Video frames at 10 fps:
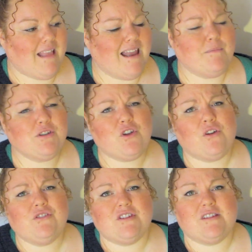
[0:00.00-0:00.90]
And I'm just
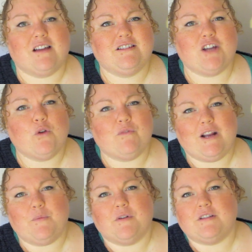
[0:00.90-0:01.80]
conscious that I don't
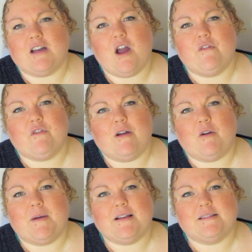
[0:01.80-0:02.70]
really want to
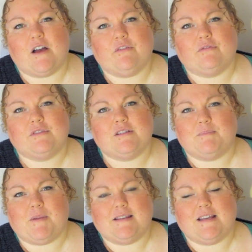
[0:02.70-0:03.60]
overwhelm myself
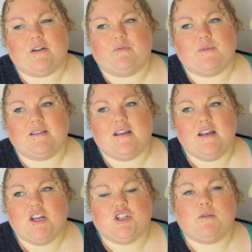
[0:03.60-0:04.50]
with
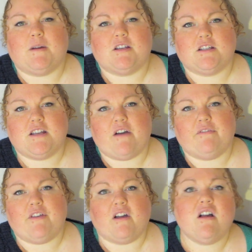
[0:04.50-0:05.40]
too much
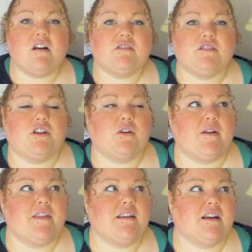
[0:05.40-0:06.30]
stuff that I can't do,
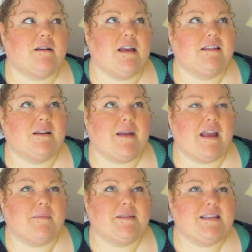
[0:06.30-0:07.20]
and then I end up
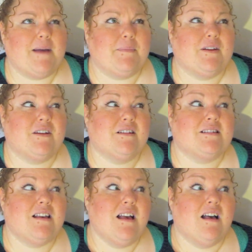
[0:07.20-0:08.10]
getting upset
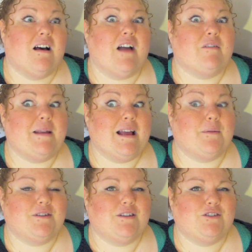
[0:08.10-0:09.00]
because I haven't been
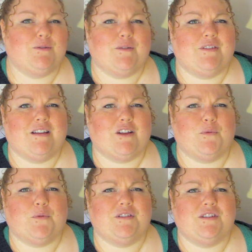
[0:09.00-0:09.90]
able to do everything that I
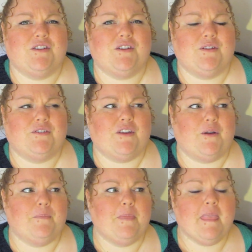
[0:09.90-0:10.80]
wanted to do.
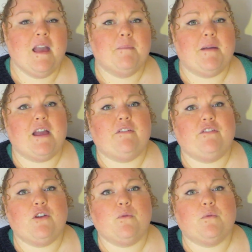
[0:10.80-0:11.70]
So, but if
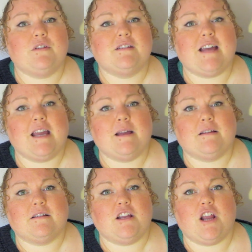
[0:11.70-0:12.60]
you want to take,
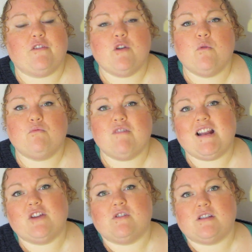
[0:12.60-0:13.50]
you know, if you're
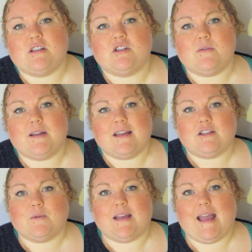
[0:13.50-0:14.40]
really interested in
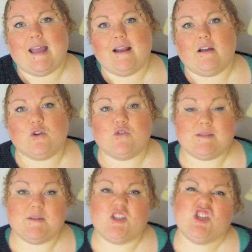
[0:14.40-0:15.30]
doing a like
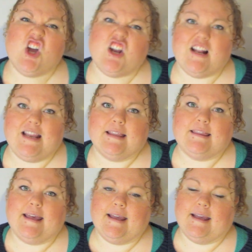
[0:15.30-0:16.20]
Christmas journaling
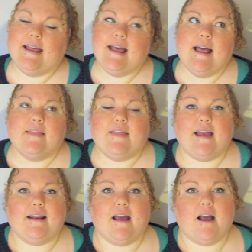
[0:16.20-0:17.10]
thing,
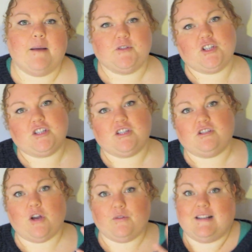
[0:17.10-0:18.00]
then just
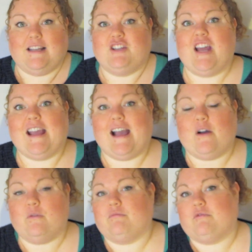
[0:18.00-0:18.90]
totally check
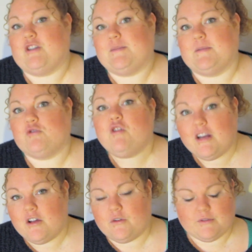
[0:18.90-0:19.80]
out Christmas
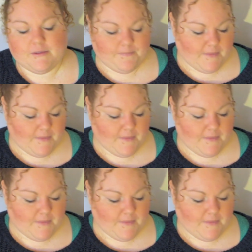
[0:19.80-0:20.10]
Chronicles.